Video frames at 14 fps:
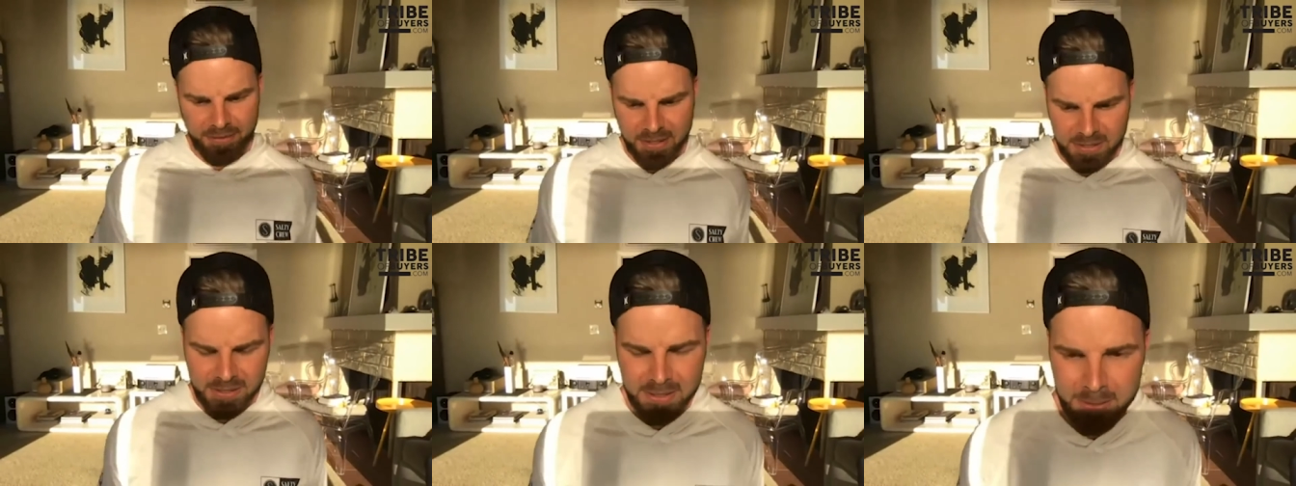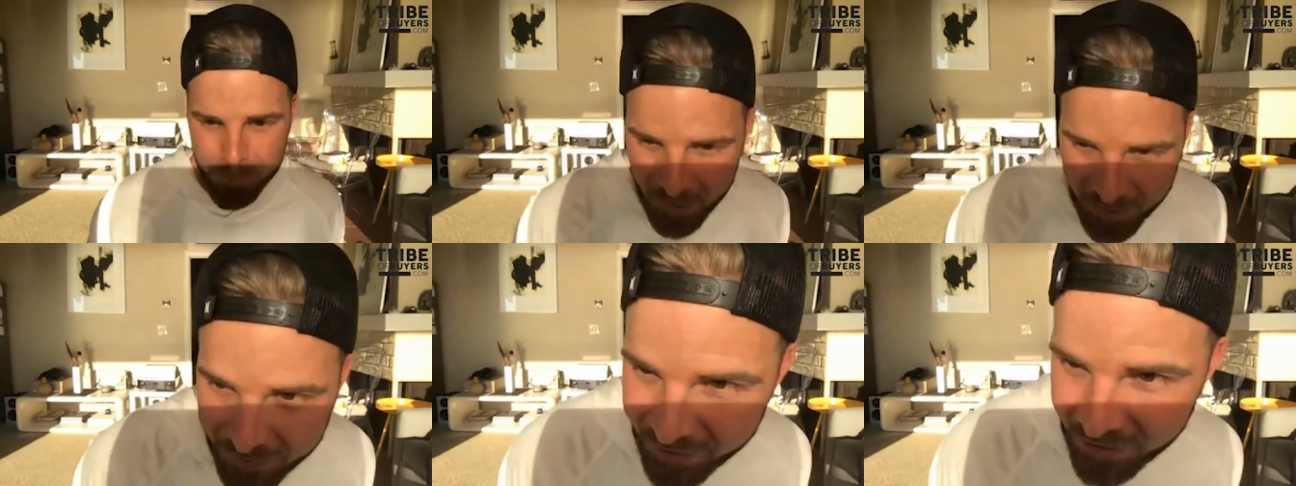Fix
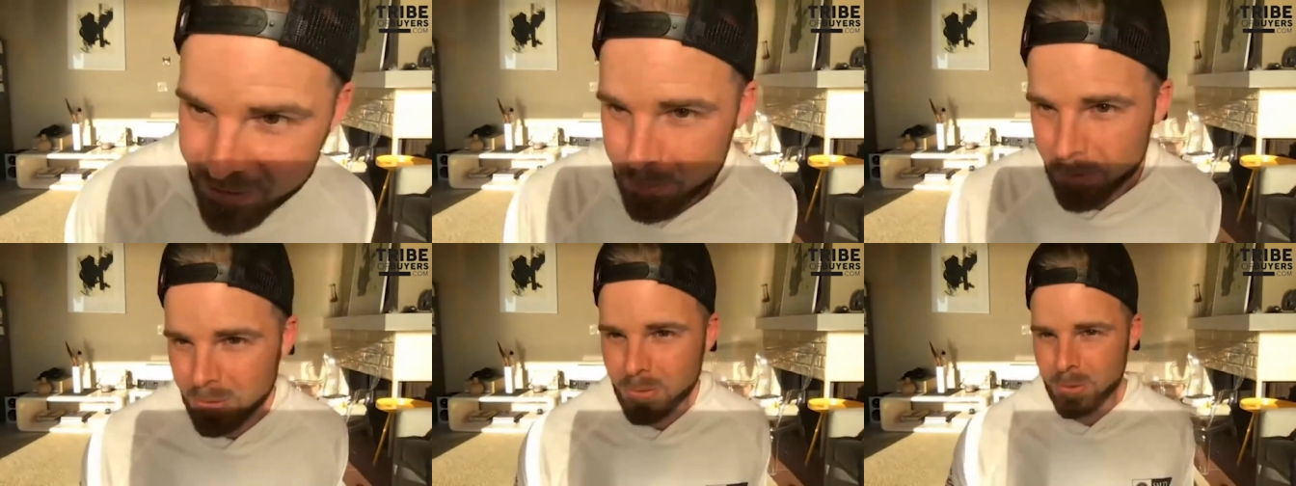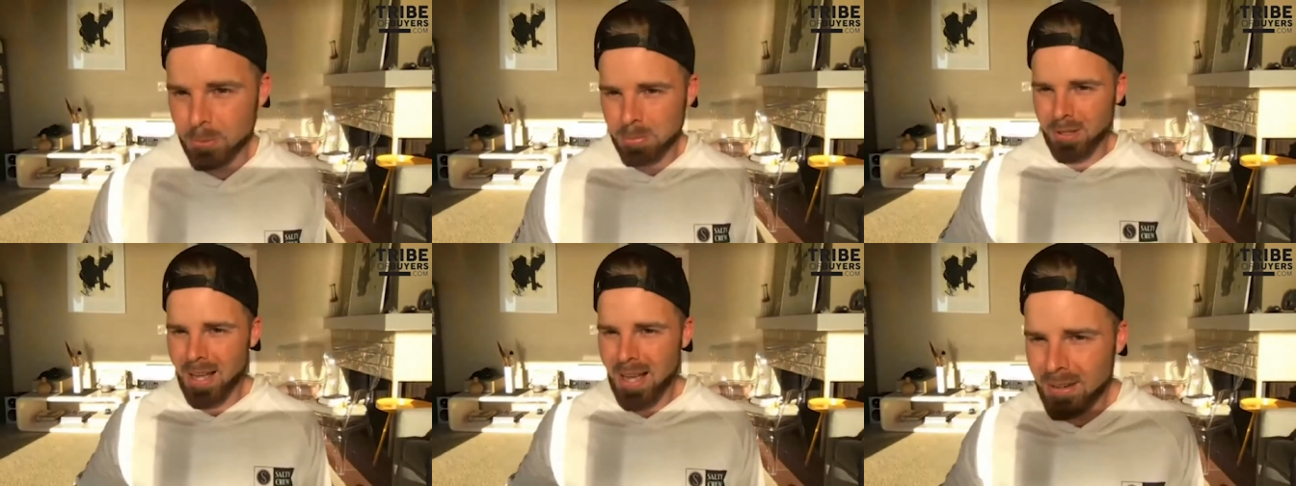My Facebook
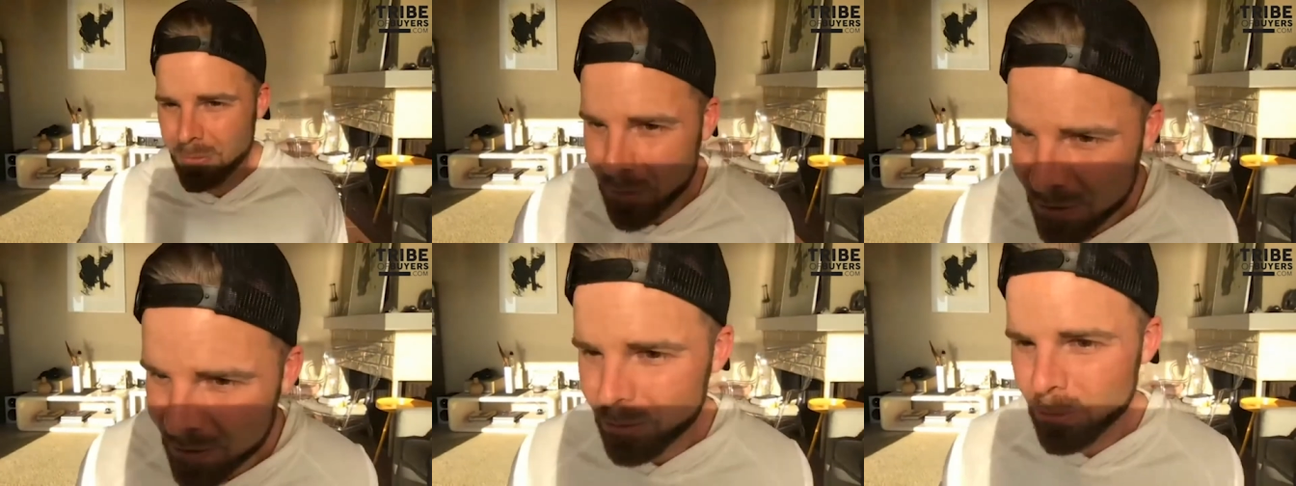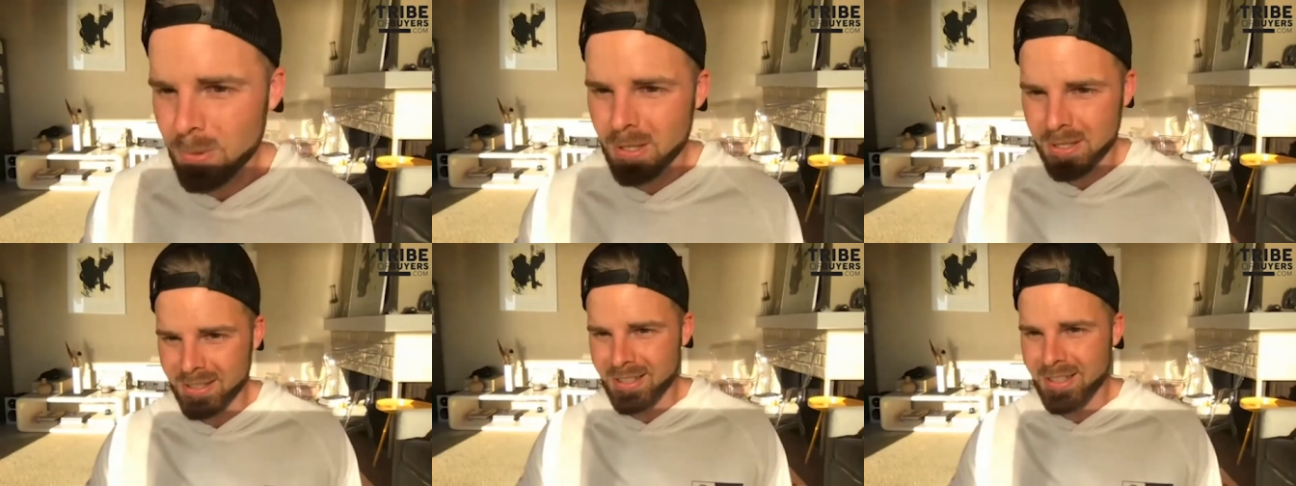group live with you
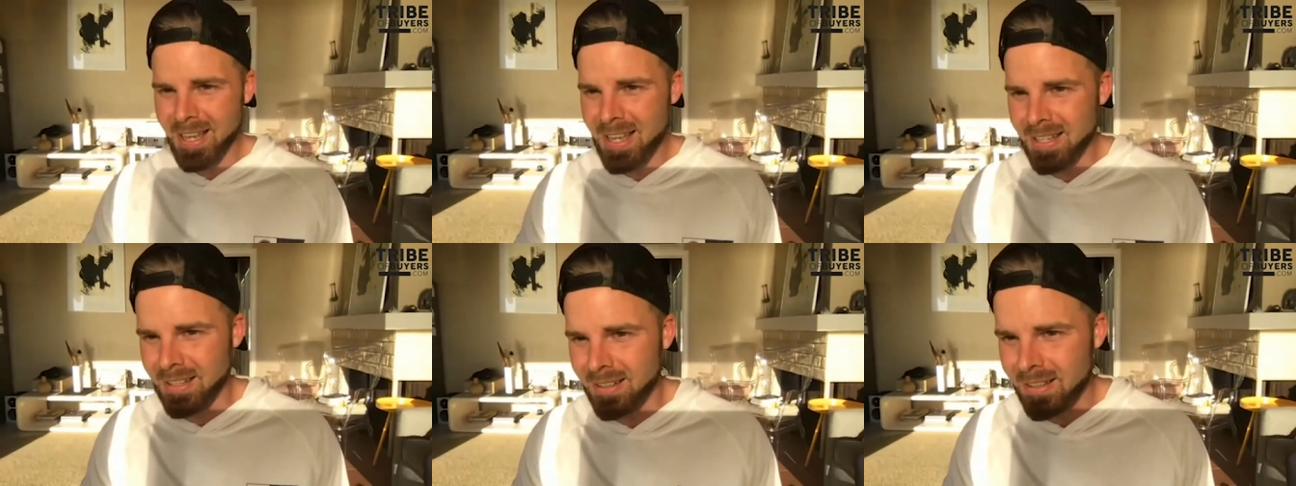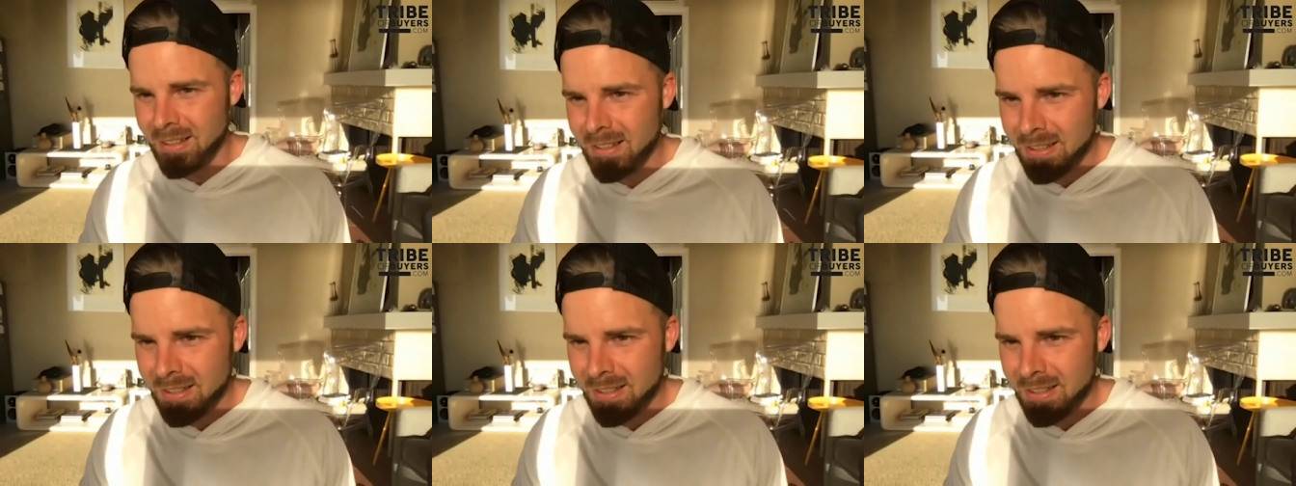again.